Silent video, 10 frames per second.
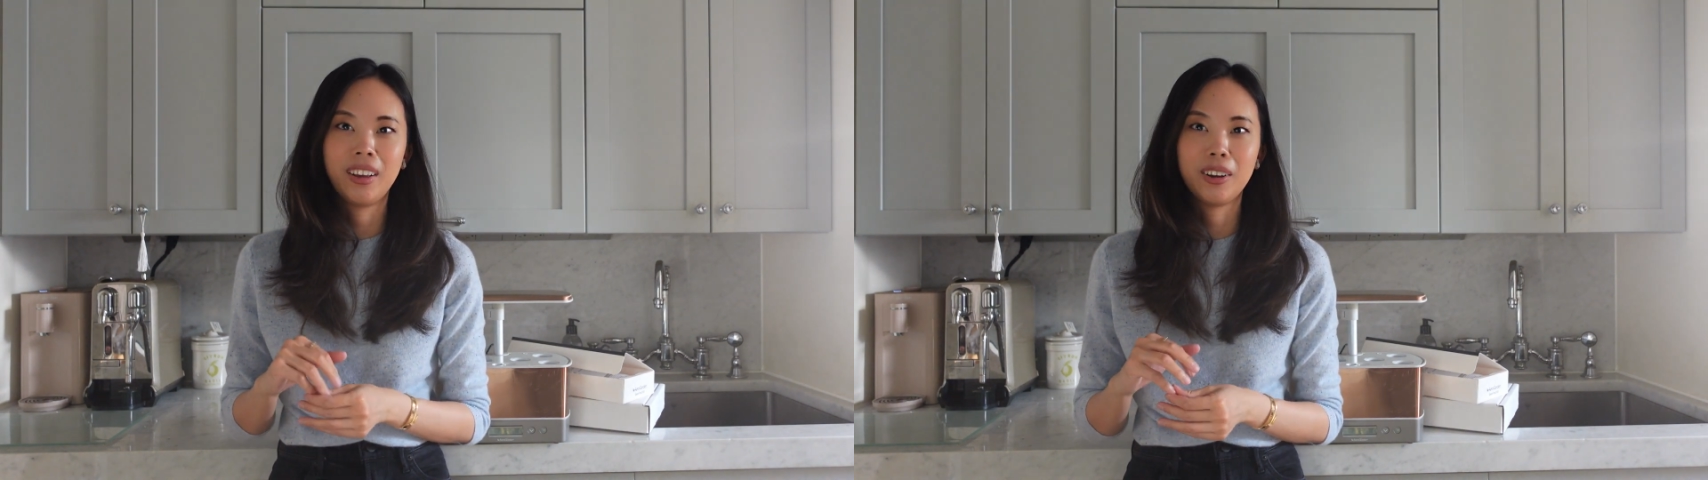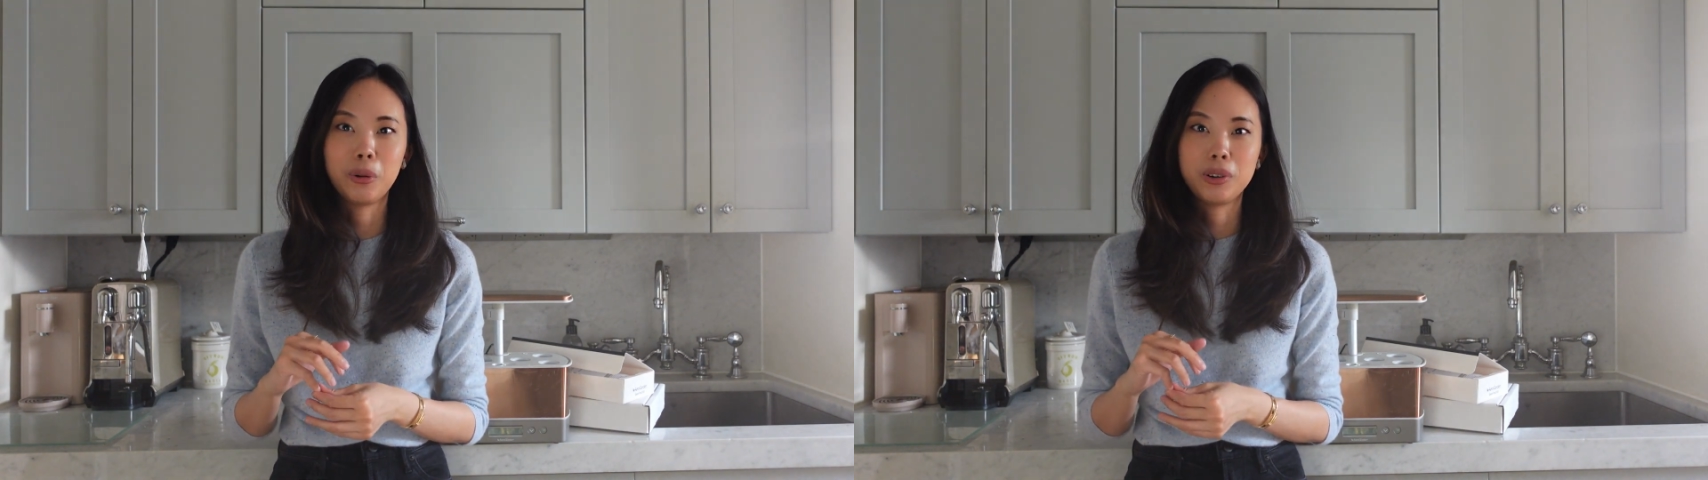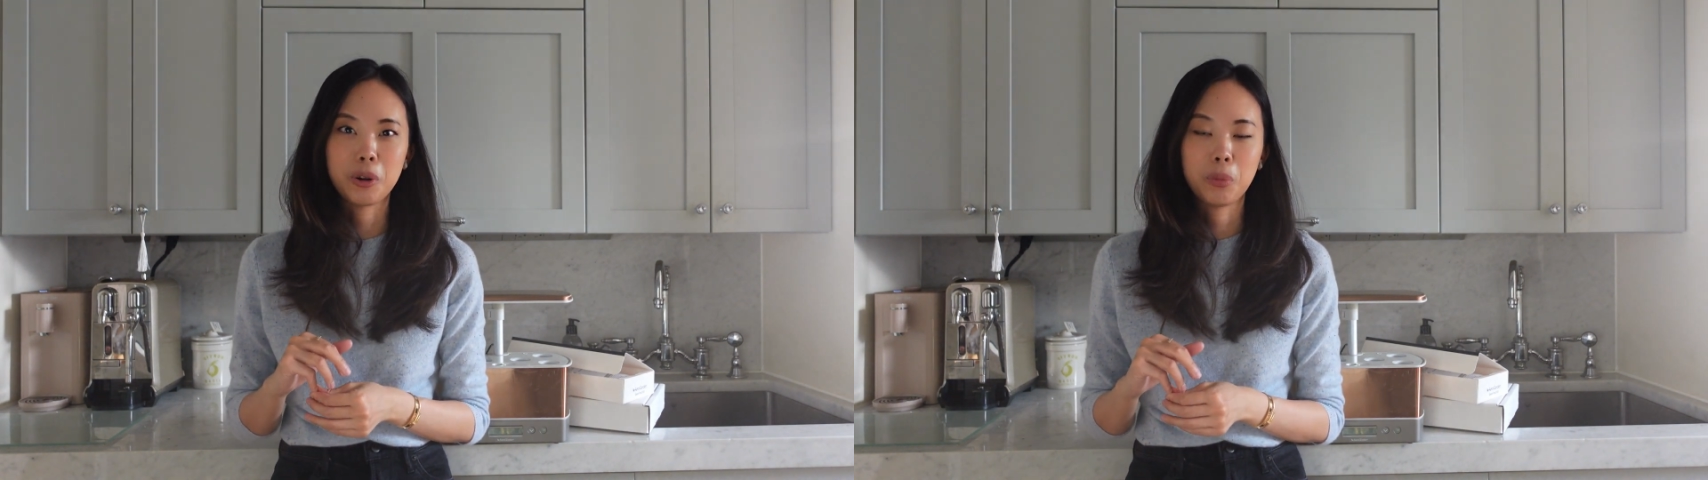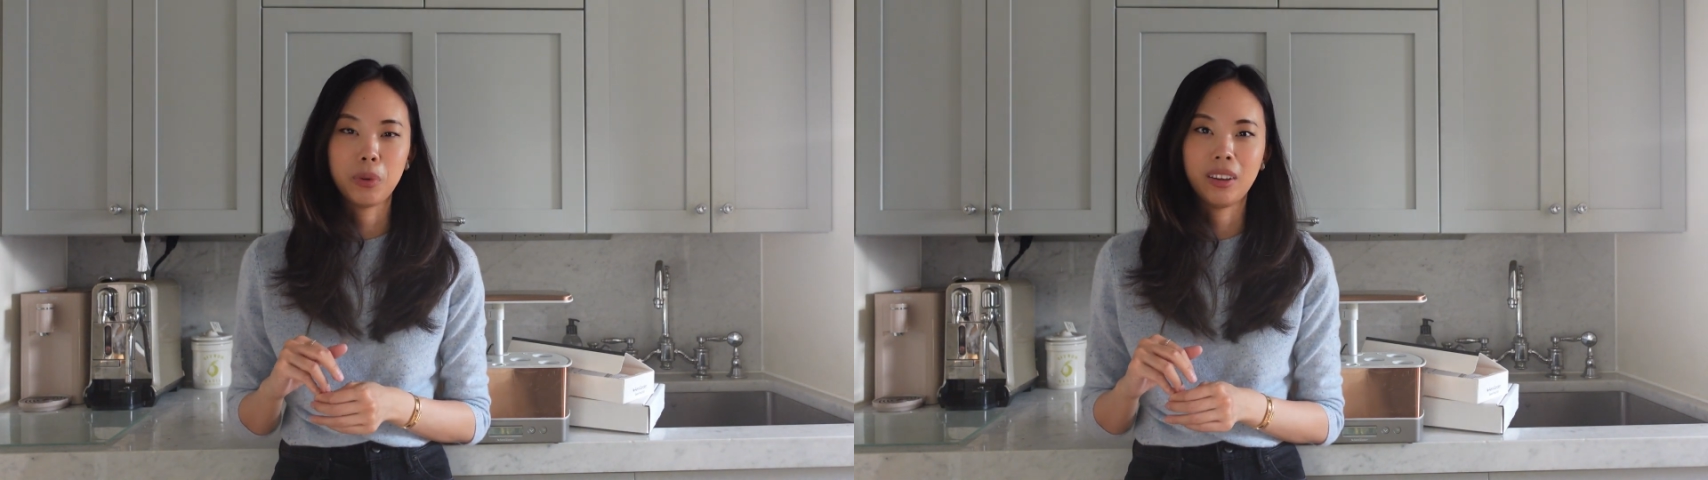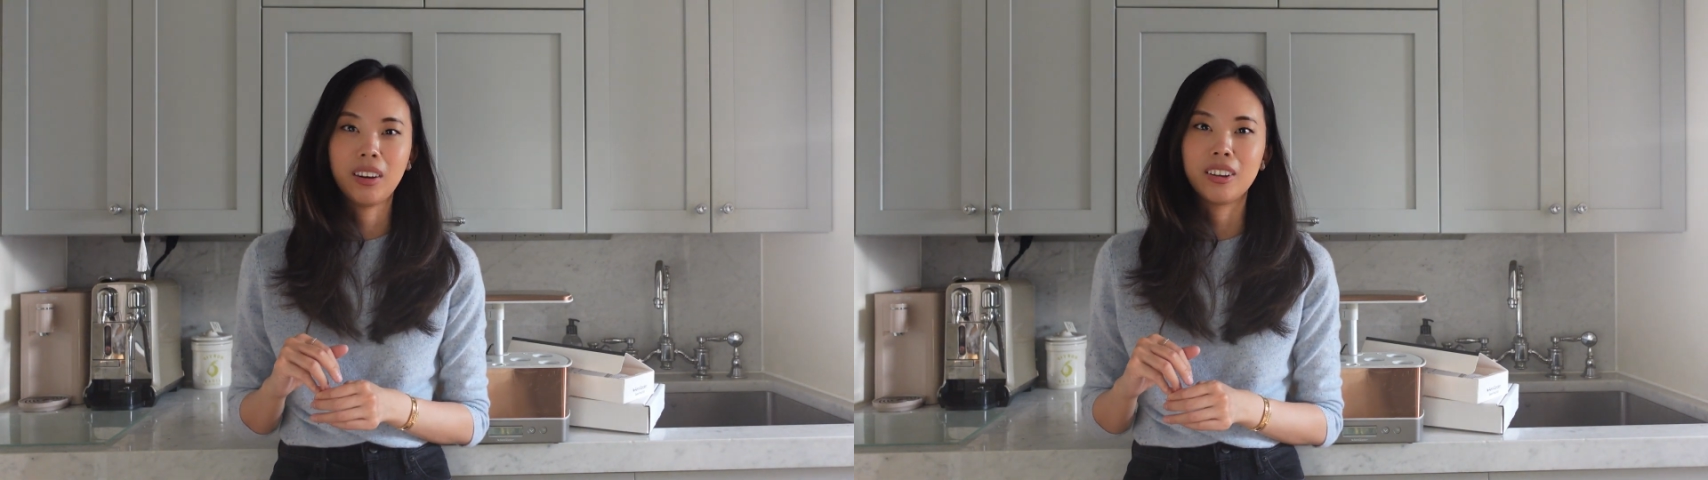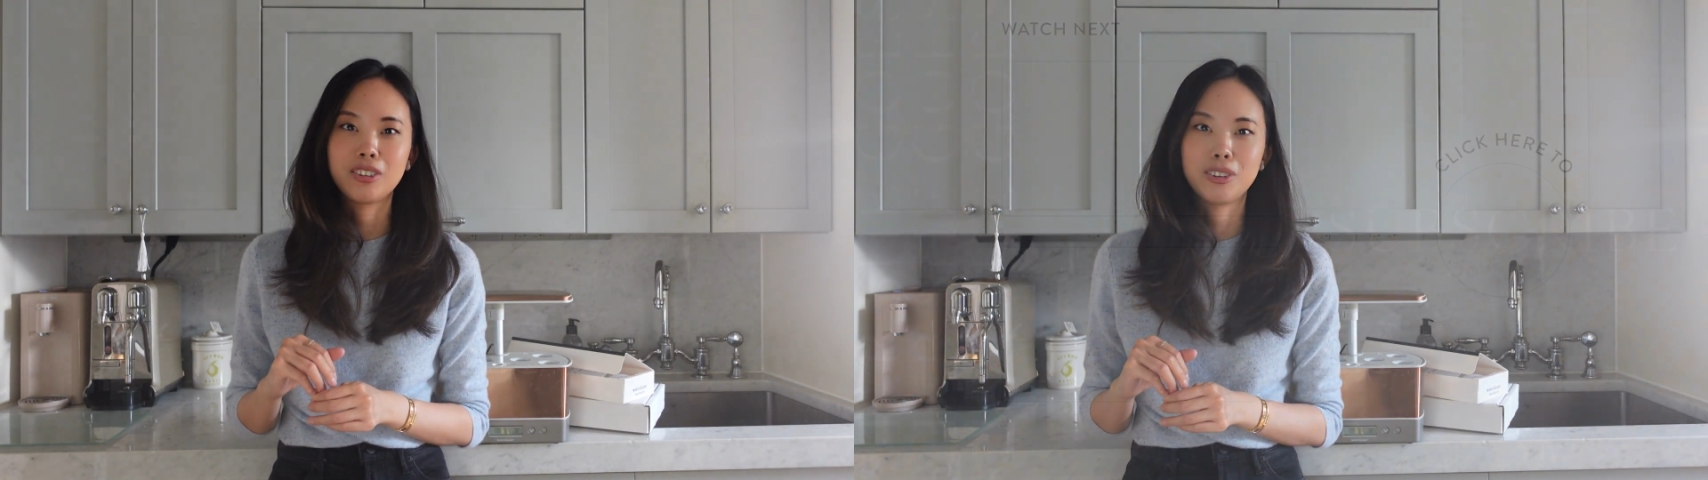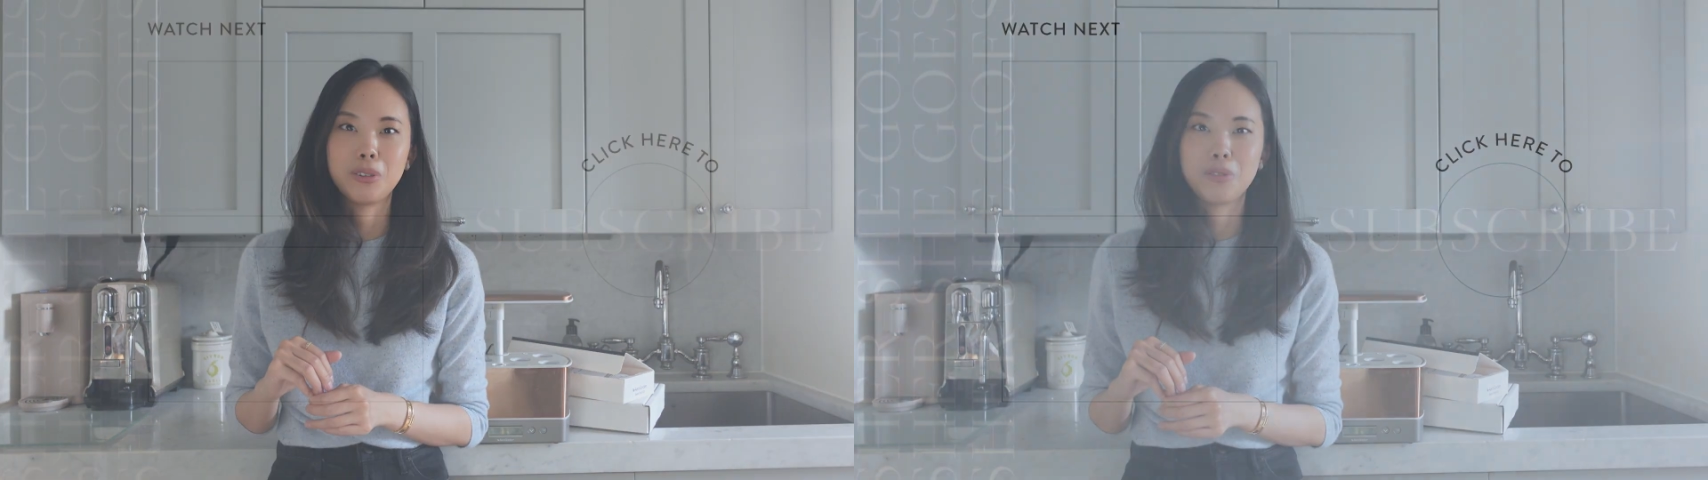Always open to